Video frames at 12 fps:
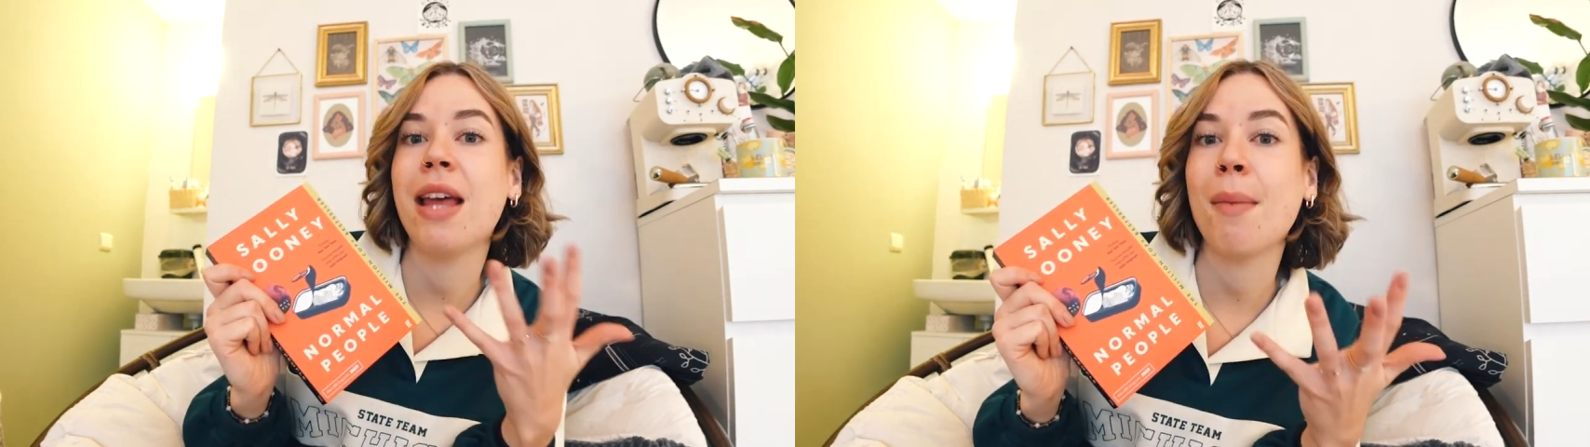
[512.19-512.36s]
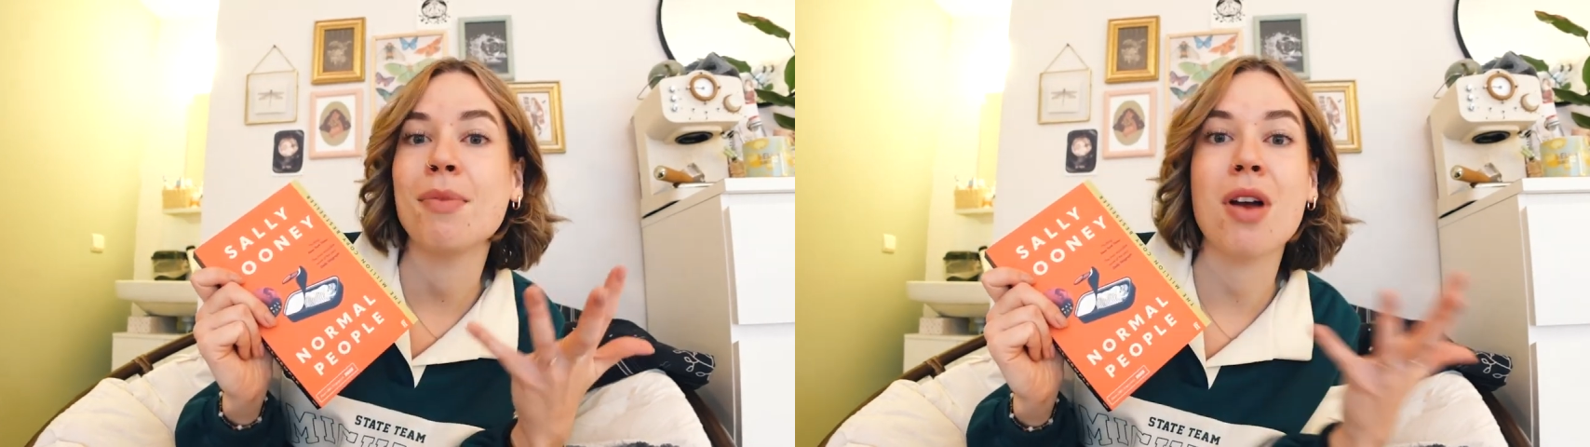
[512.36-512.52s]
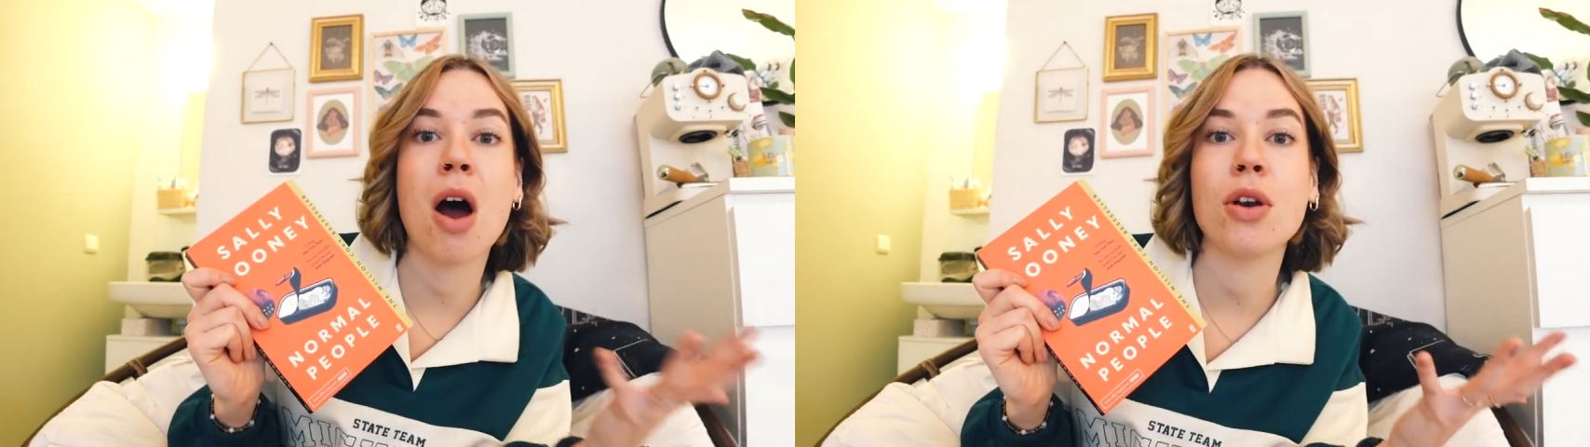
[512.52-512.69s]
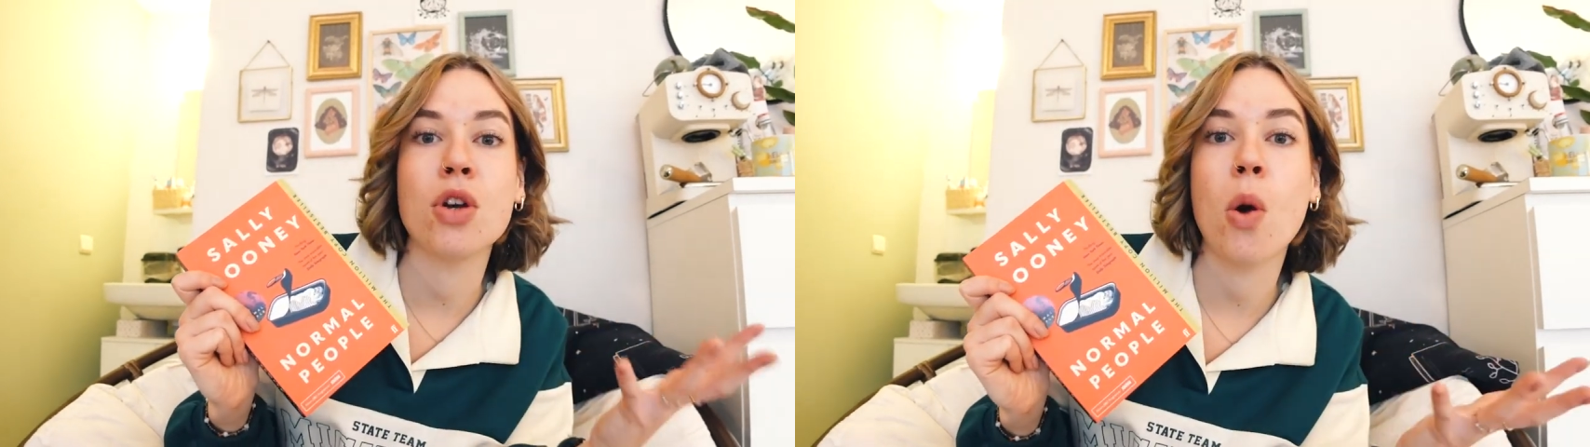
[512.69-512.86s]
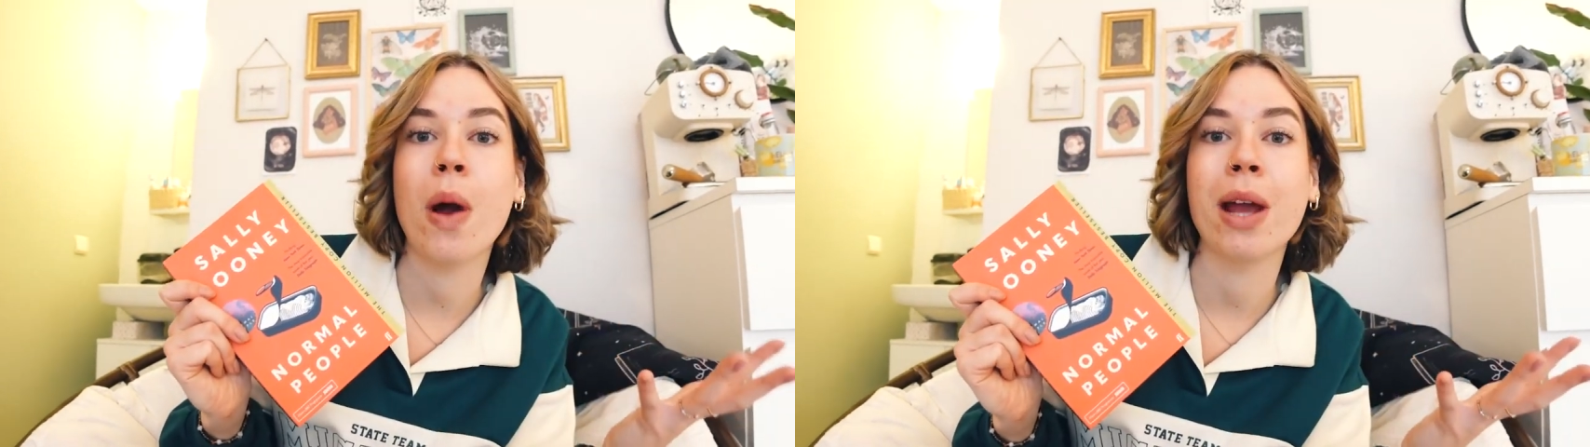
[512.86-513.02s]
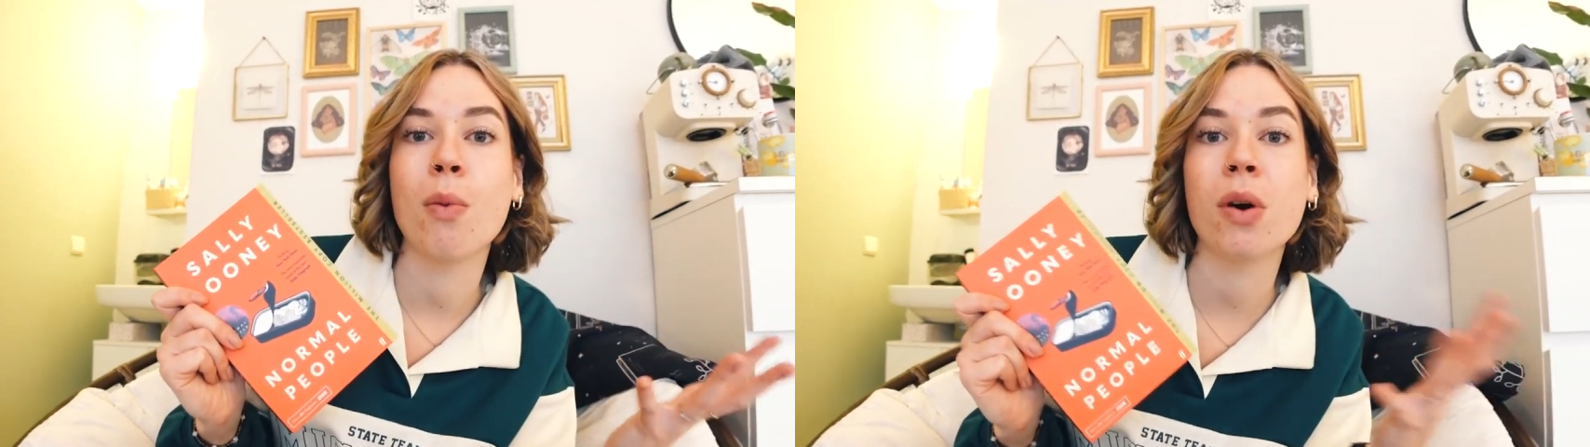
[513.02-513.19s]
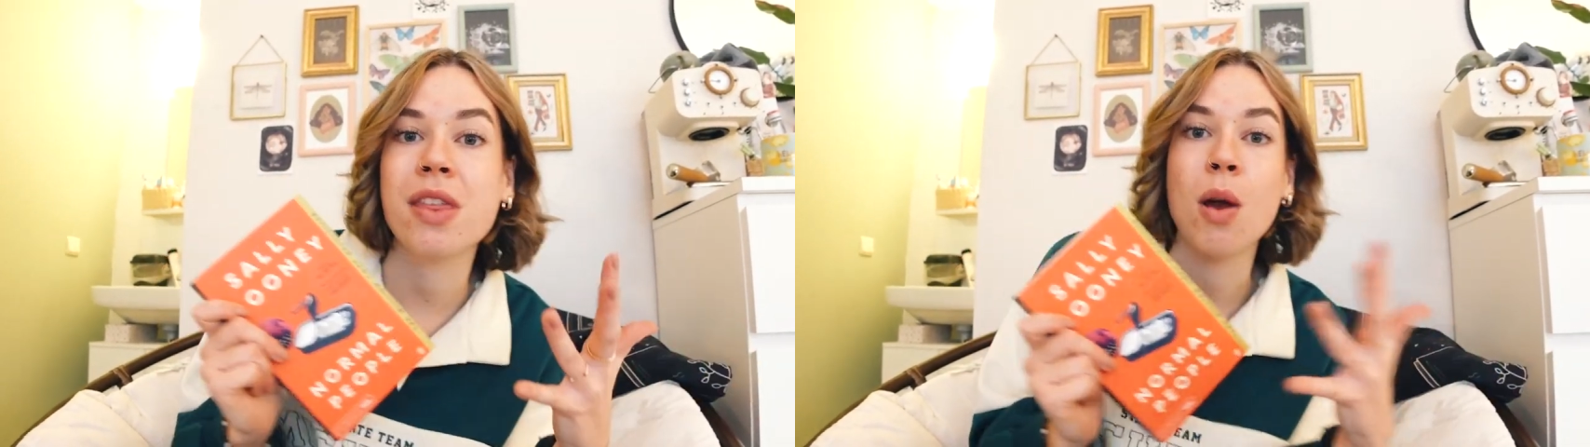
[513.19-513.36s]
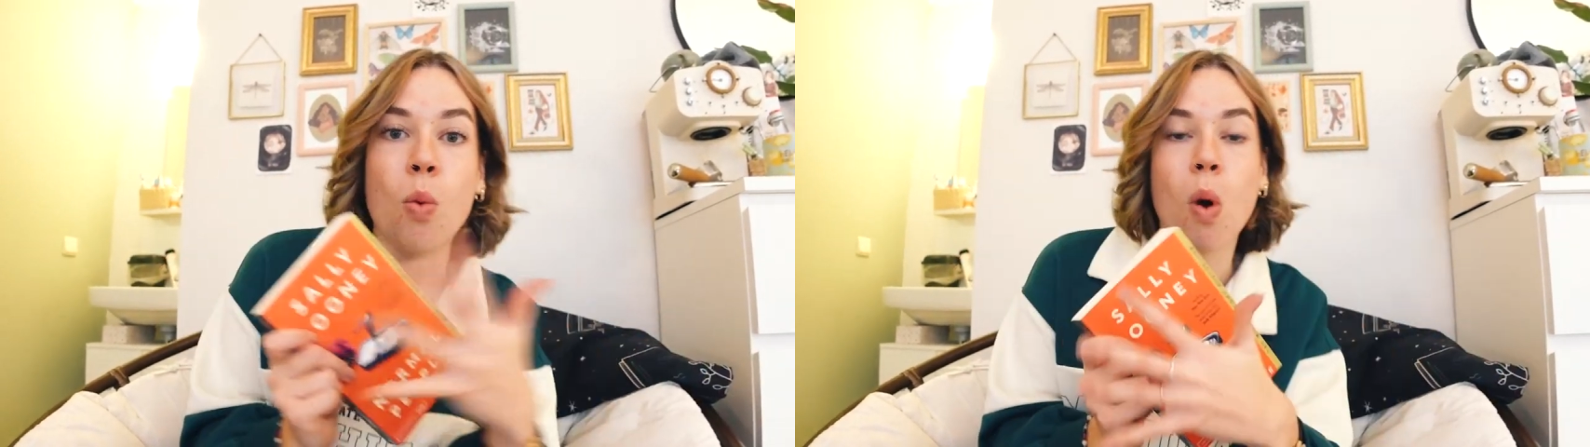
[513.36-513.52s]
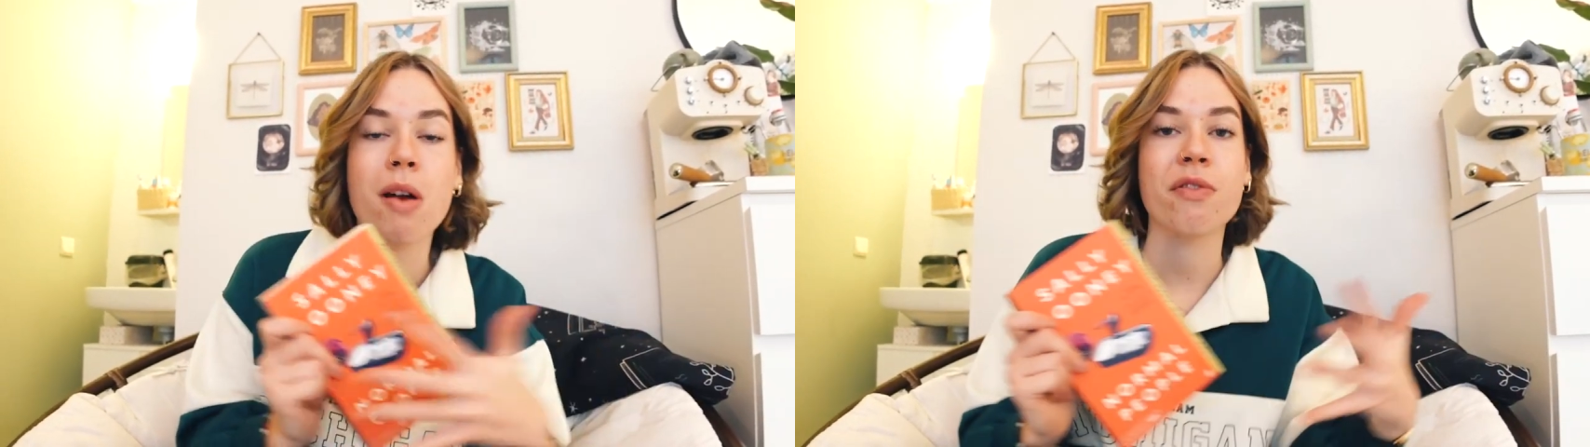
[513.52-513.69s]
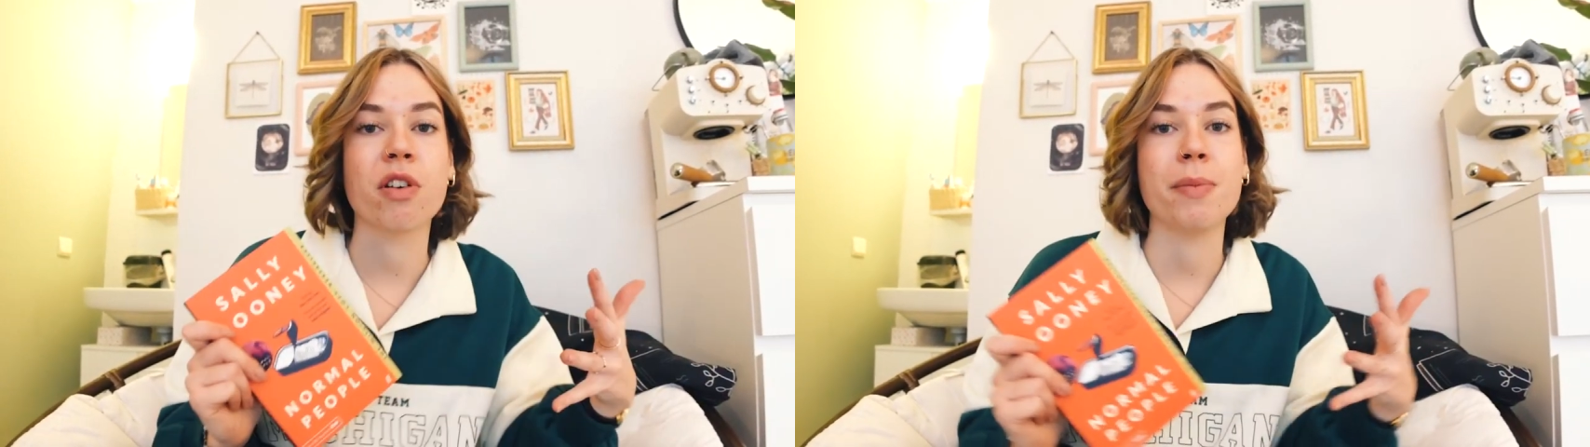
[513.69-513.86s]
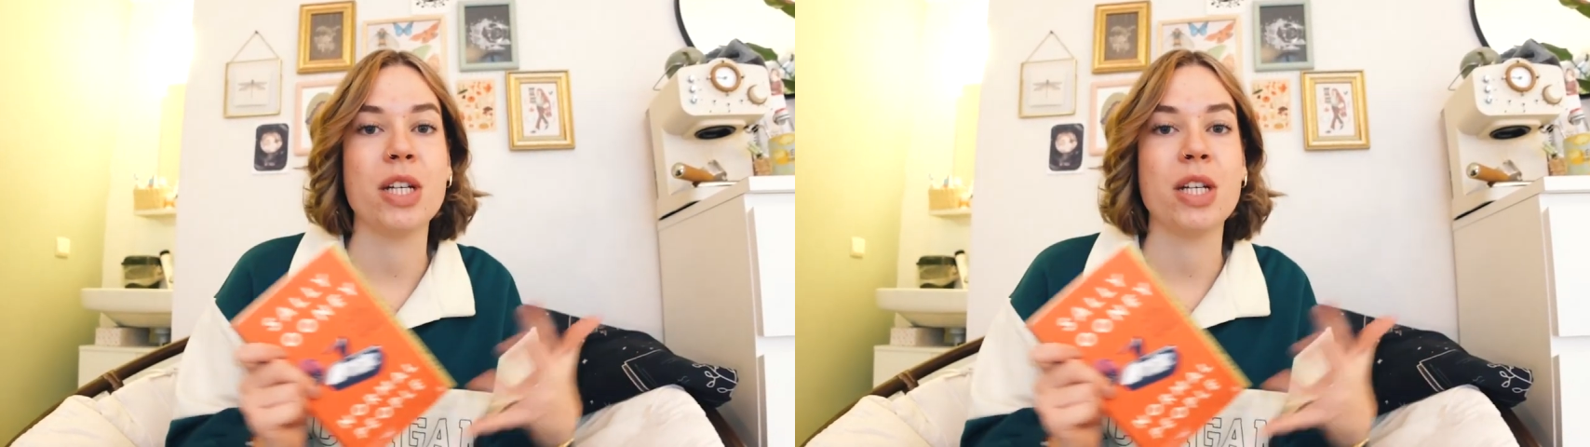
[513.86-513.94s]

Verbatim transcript: them not knowing what they want from